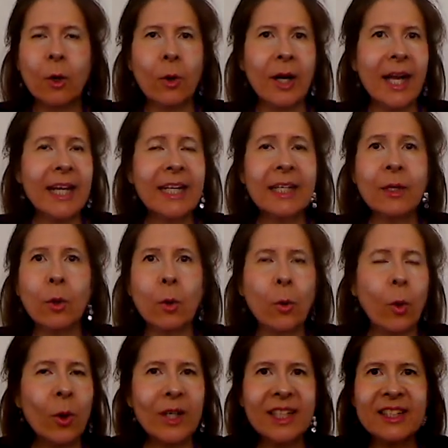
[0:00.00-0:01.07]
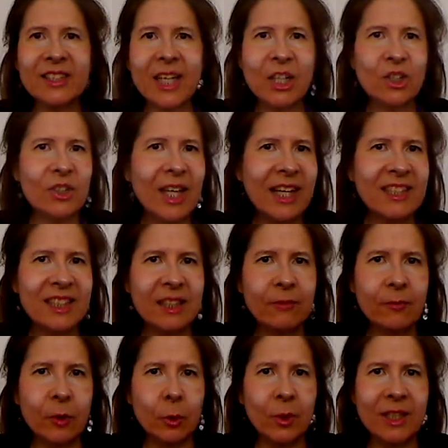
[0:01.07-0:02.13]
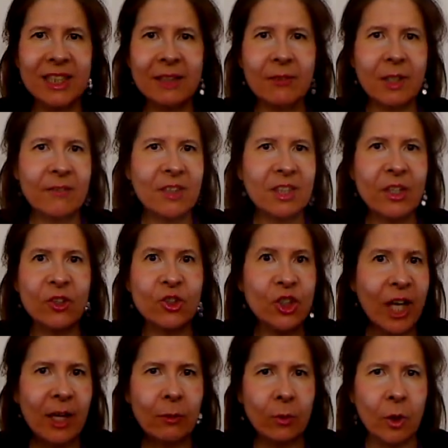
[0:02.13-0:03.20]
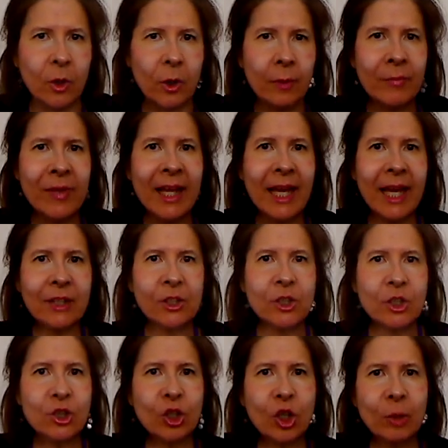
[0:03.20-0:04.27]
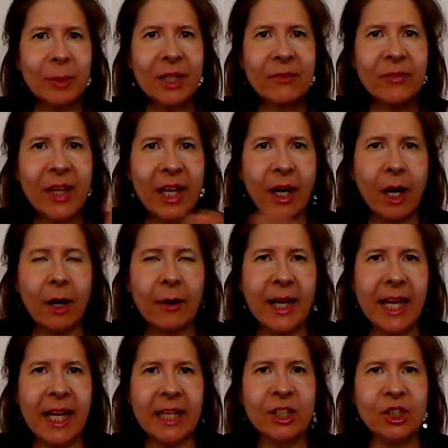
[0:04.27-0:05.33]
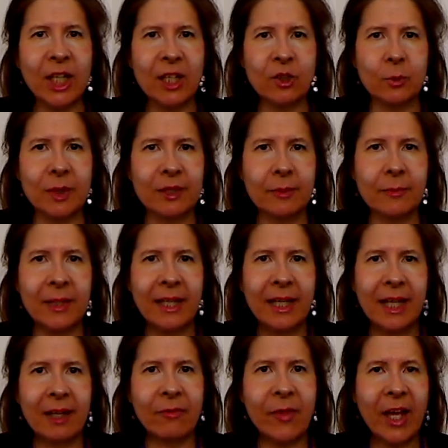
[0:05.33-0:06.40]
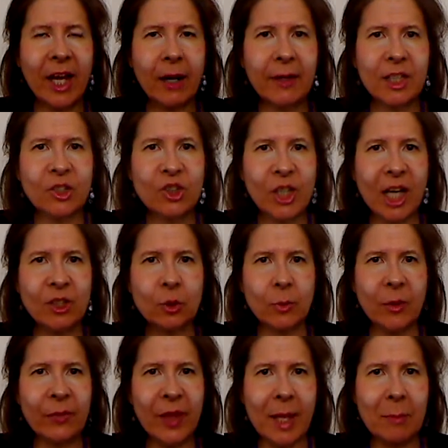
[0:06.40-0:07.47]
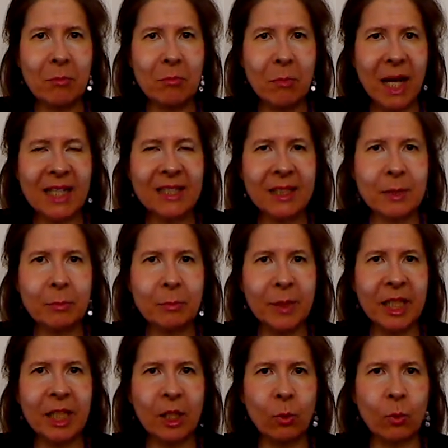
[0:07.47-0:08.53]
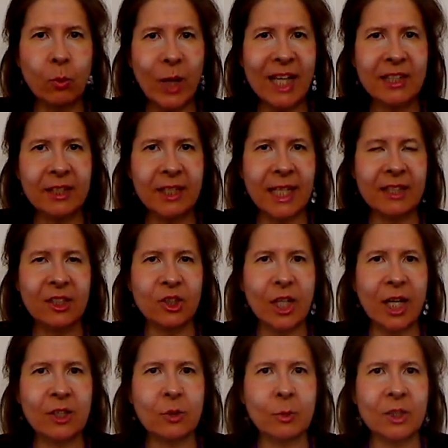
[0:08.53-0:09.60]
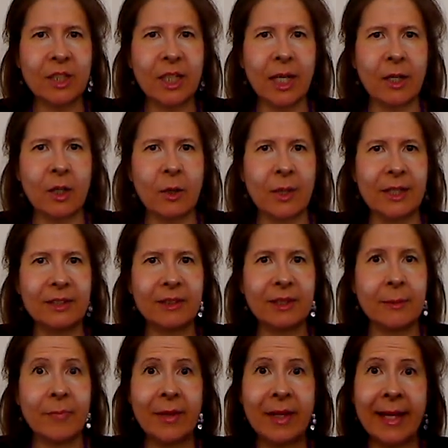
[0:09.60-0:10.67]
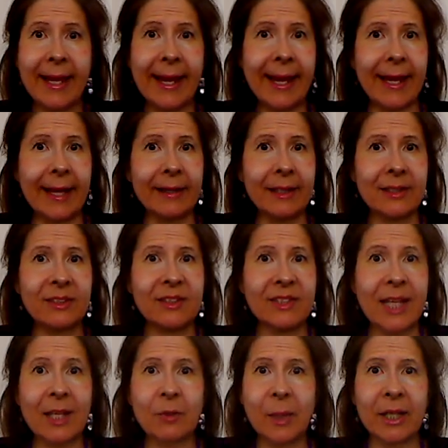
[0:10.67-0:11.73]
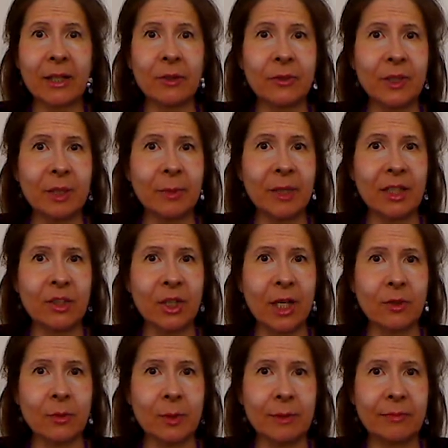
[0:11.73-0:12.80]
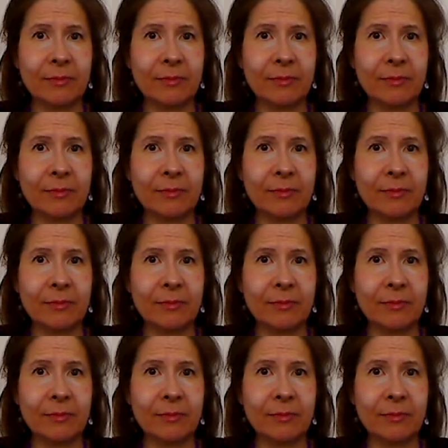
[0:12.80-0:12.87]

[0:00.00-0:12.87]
organization that is influenced, even if it's a general, to determine if they are a Jesuit. If they are a Jesuit, they must be arrested as a Jesuit terrorist, and it's death penalty to be a Jesuit.